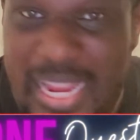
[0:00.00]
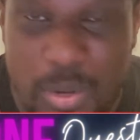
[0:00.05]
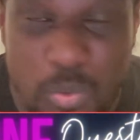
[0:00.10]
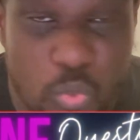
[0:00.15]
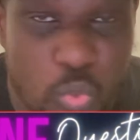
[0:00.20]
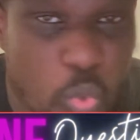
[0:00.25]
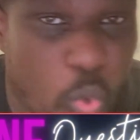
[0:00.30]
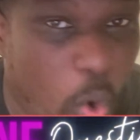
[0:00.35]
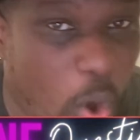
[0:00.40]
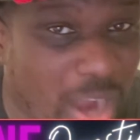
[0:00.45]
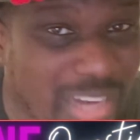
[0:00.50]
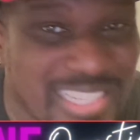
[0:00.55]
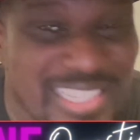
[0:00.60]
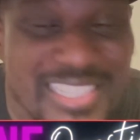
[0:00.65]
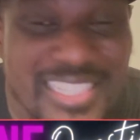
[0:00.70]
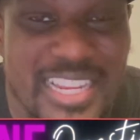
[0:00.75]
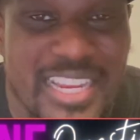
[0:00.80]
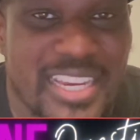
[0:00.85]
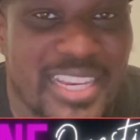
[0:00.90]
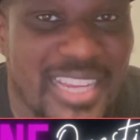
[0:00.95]
and
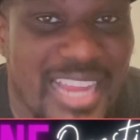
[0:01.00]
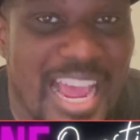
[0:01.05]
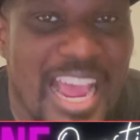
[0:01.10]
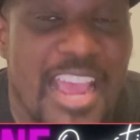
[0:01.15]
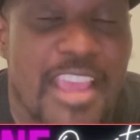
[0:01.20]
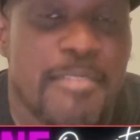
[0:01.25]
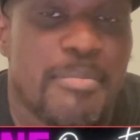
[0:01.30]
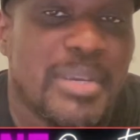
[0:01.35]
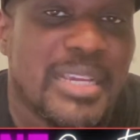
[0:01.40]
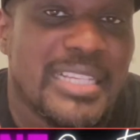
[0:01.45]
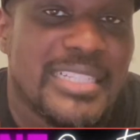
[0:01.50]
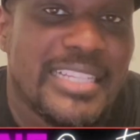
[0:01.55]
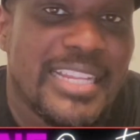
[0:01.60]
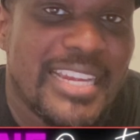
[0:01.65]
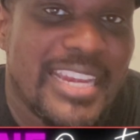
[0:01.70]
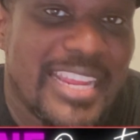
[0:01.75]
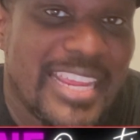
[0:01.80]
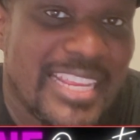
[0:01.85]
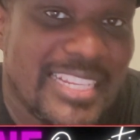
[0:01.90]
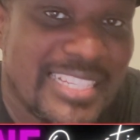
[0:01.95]
watches it live, because
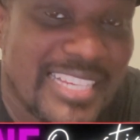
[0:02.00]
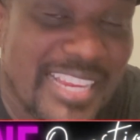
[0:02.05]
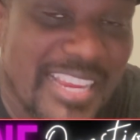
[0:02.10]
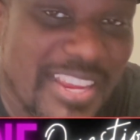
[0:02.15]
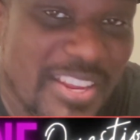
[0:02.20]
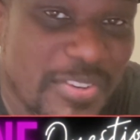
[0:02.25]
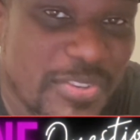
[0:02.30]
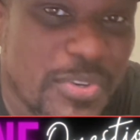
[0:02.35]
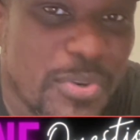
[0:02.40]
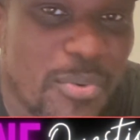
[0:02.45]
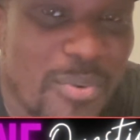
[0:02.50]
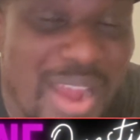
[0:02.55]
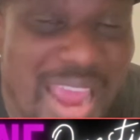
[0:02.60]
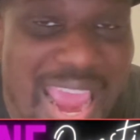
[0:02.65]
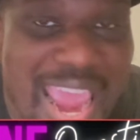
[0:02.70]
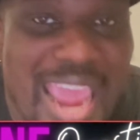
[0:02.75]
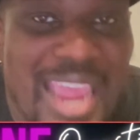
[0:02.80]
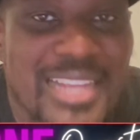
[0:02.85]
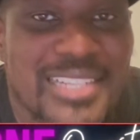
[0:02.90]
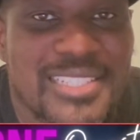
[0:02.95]
then they get to
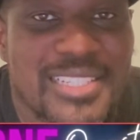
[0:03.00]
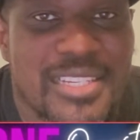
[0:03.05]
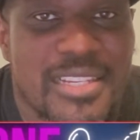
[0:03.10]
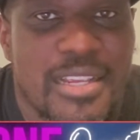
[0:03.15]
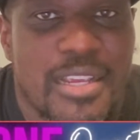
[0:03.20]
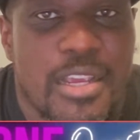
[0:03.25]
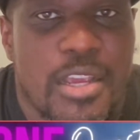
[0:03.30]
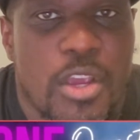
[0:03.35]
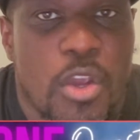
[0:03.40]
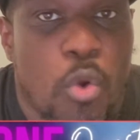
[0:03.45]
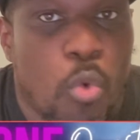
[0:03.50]
interact